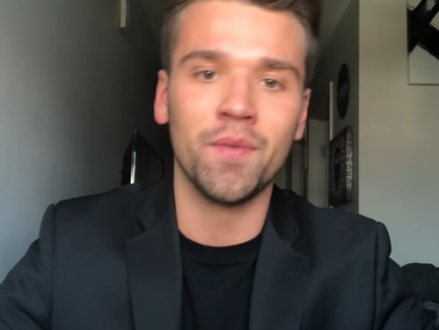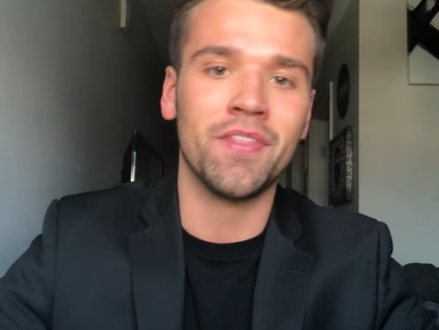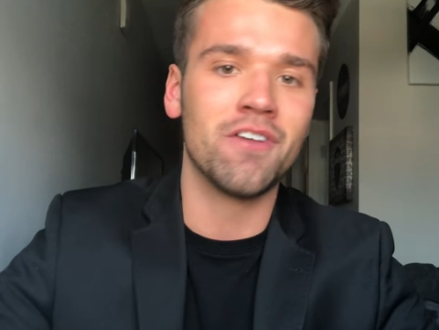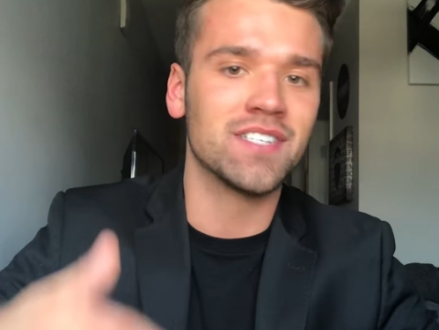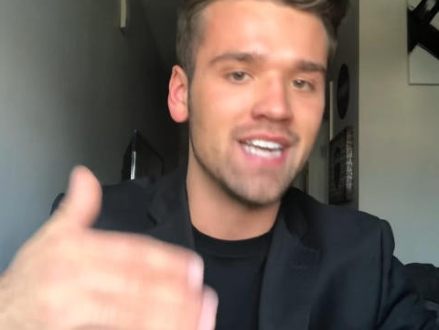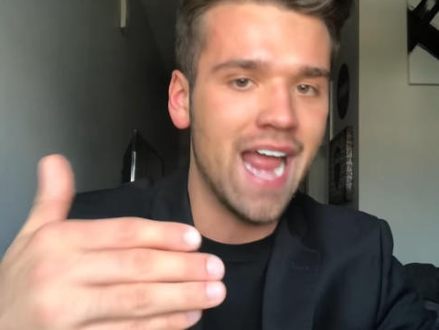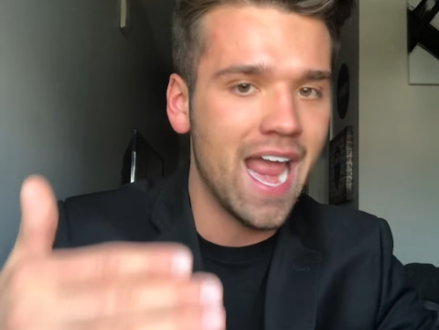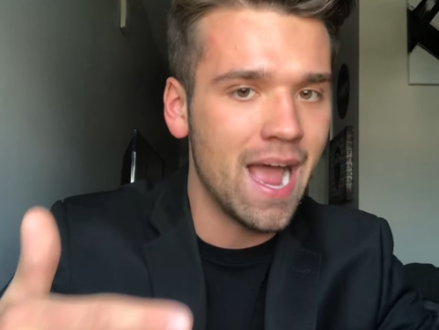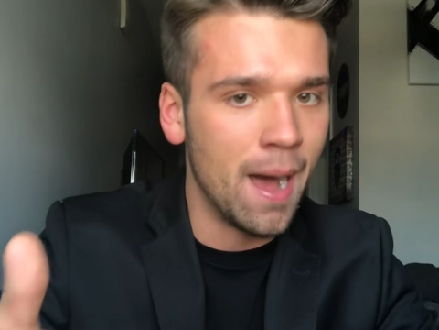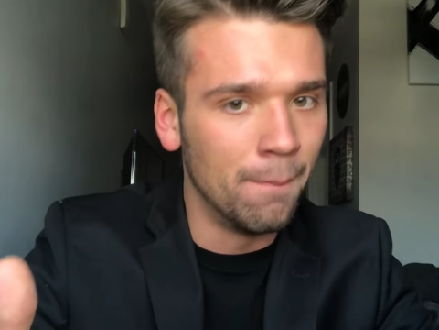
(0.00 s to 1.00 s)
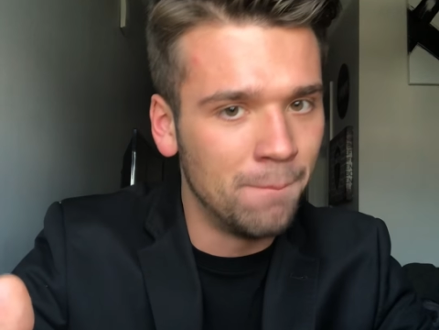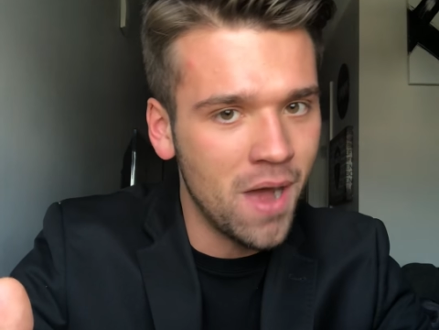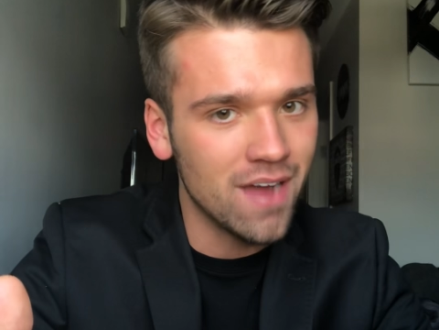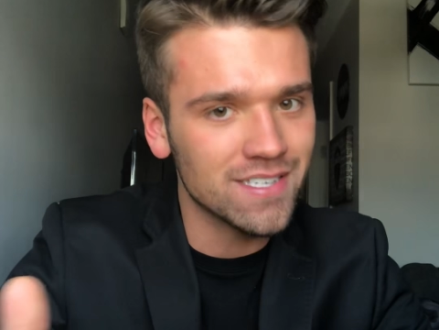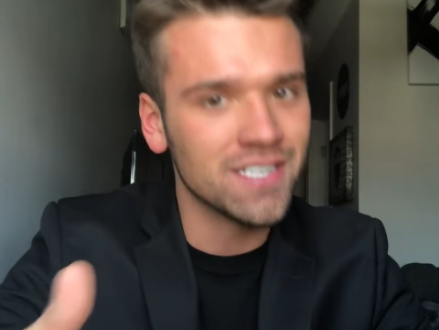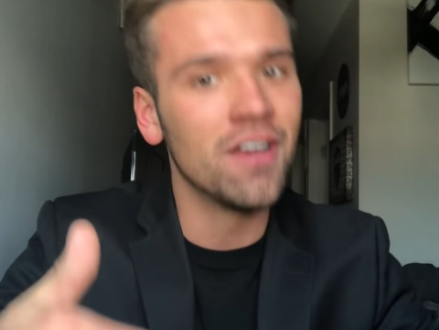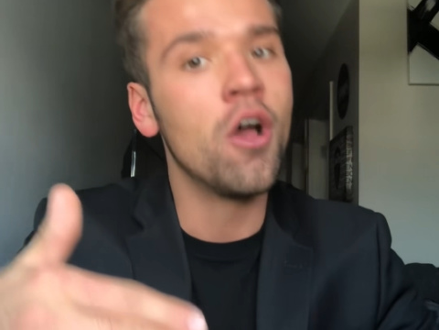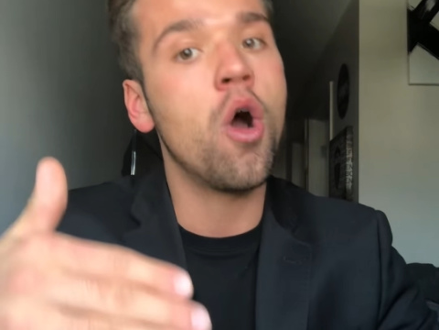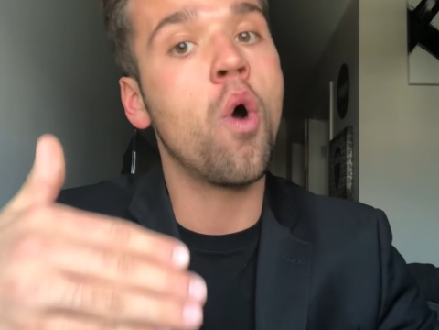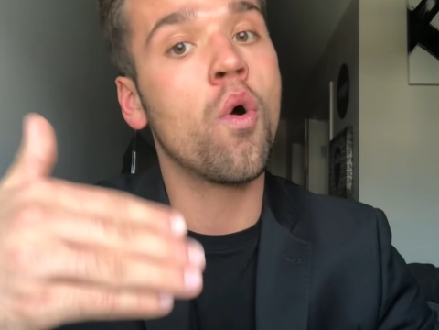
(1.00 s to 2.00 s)
when there's a but
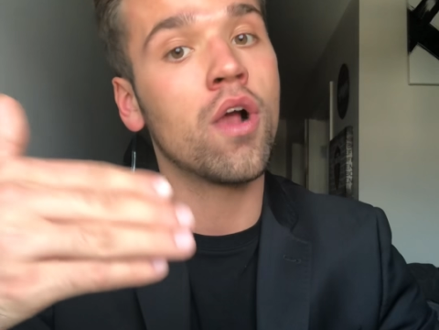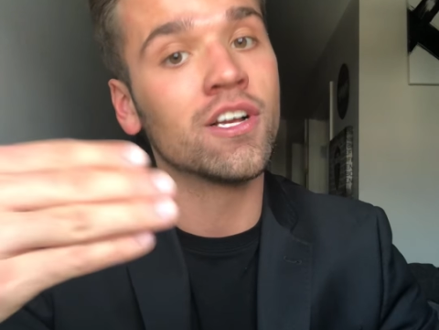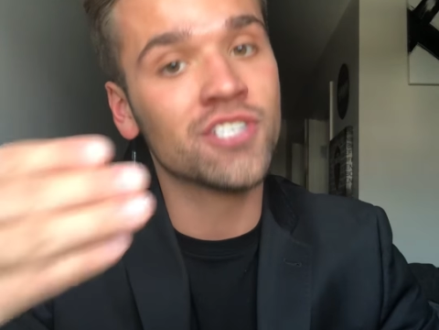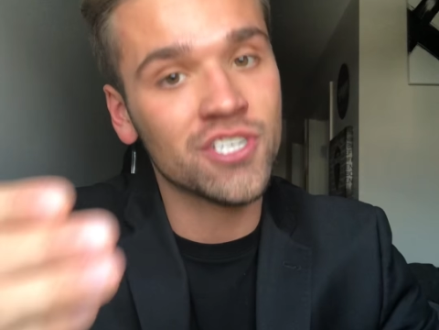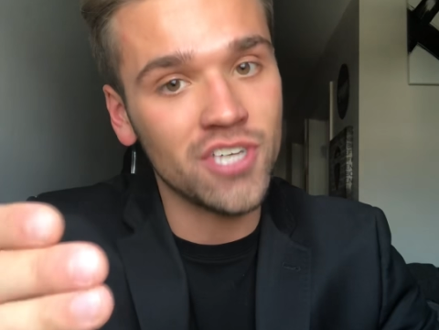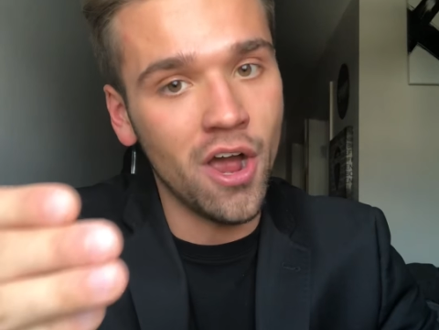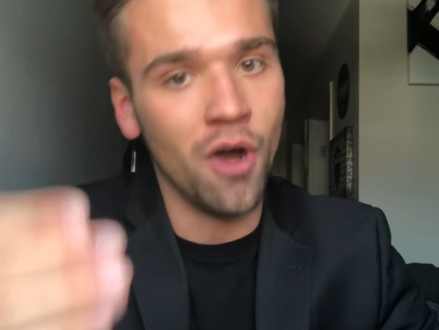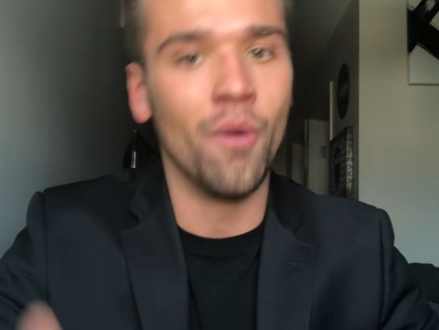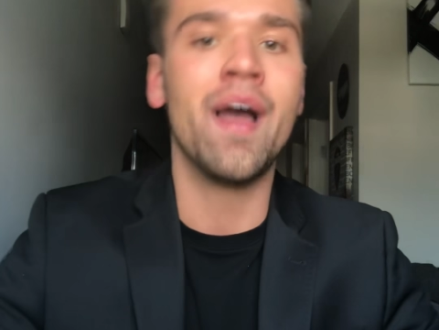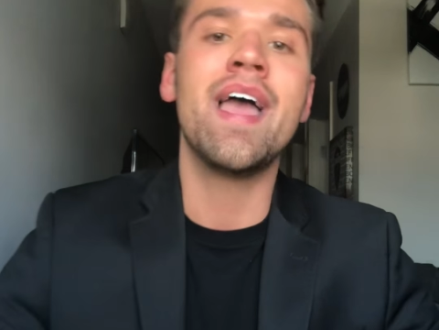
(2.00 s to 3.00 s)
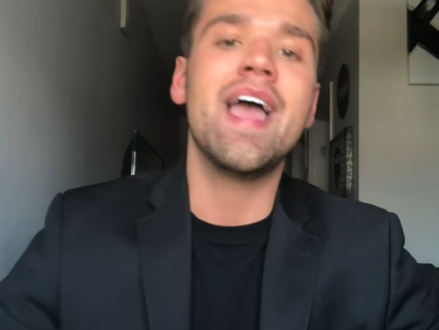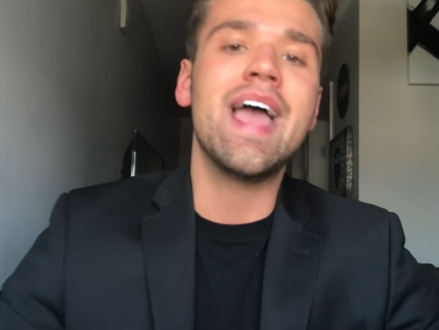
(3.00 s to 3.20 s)
or a so.